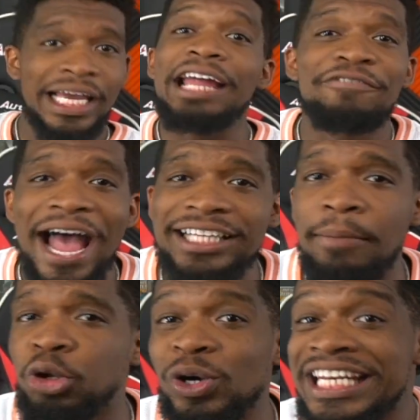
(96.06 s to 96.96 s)
In fact,
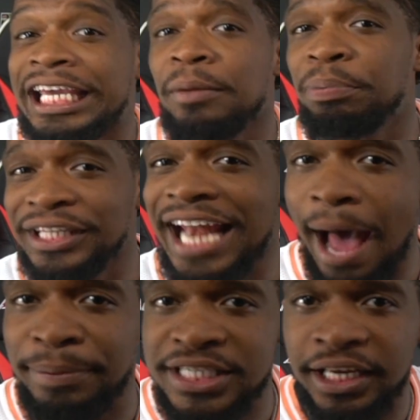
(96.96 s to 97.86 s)
I'm doing the complete
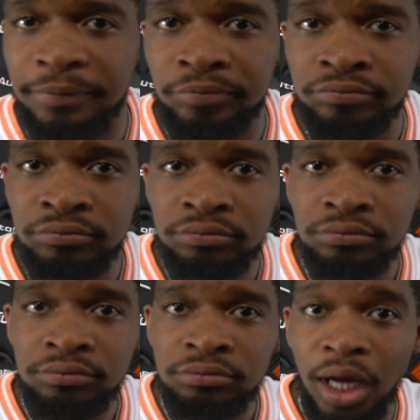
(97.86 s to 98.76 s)
opposite.
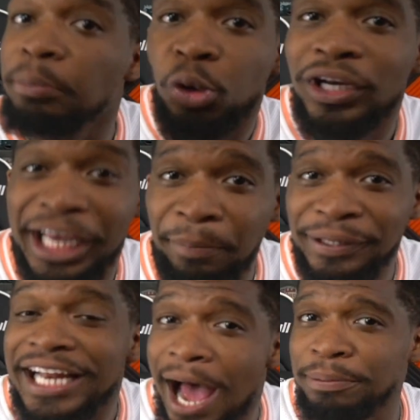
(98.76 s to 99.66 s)
I'm doing the
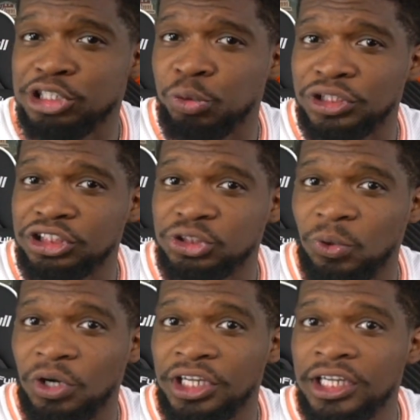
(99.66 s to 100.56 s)
complete opposite with this
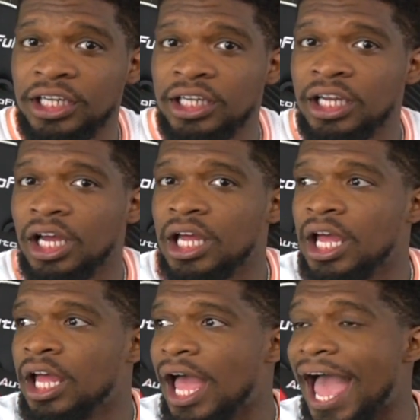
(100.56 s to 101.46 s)
story.
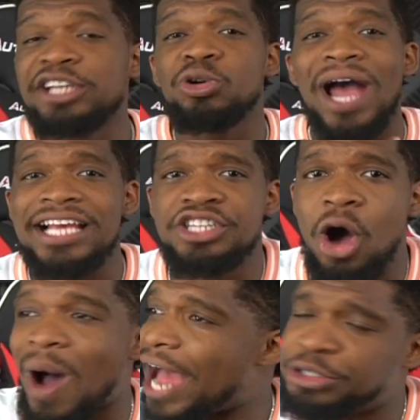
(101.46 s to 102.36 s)
As you guys
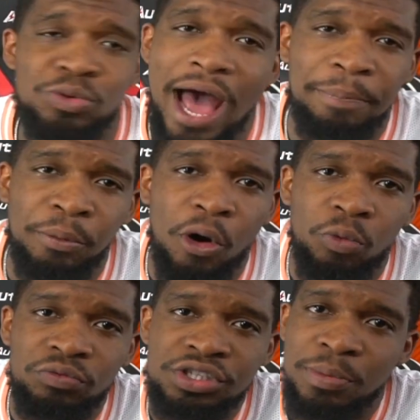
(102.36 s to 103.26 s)
know, I do not
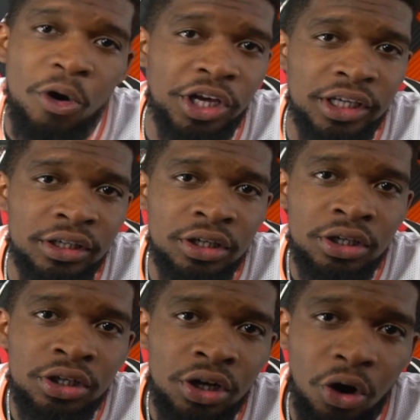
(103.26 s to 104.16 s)
promote smoking
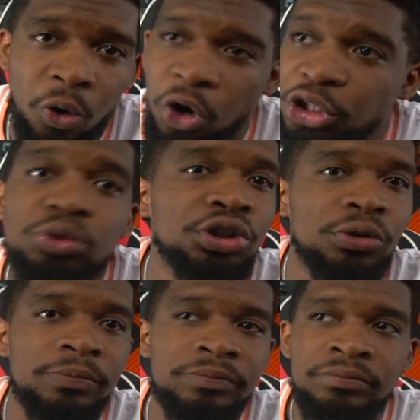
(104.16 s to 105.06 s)
on
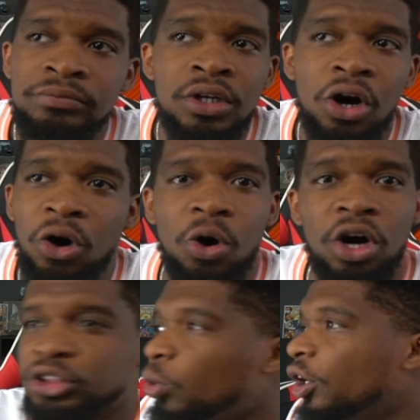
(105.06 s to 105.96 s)
YouTube,
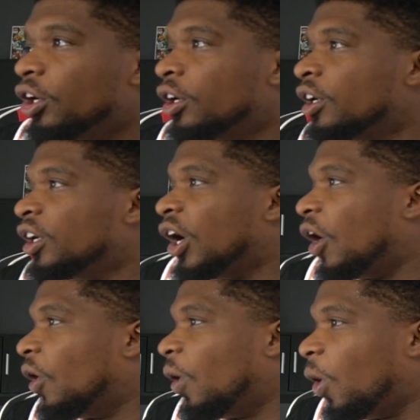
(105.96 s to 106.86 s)
on Twitter,
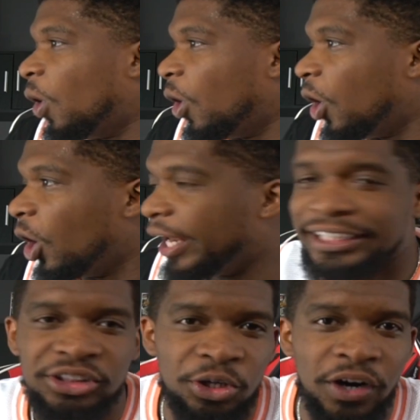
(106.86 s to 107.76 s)
on
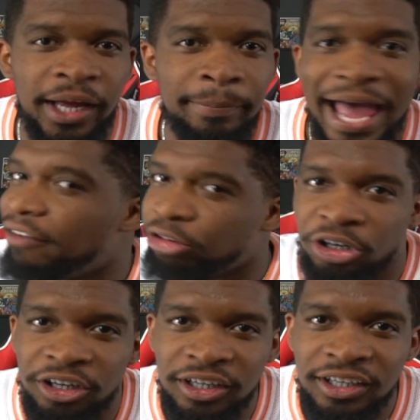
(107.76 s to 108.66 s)
Instagram, ever.